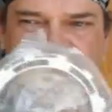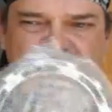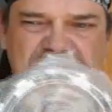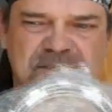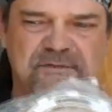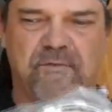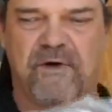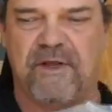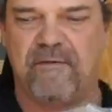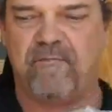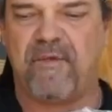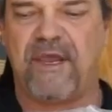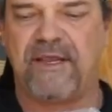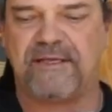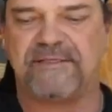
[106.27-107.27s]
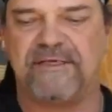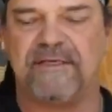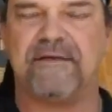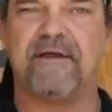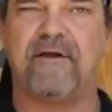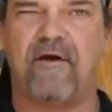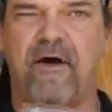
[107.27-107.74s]
This is what makes
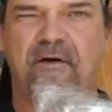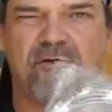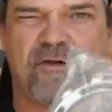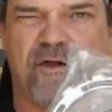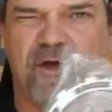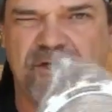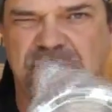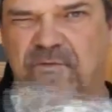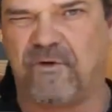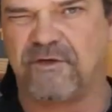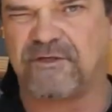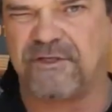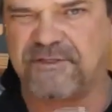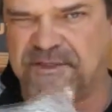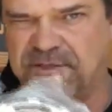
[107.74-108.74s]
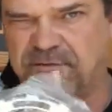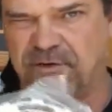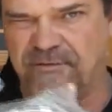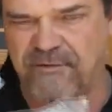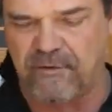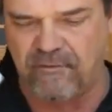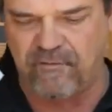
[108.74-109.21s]
it an auto clutch. It works on
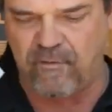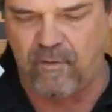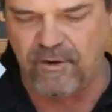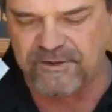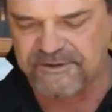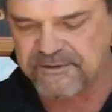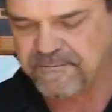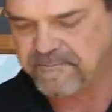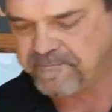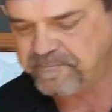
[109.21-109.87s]
centrifugal force.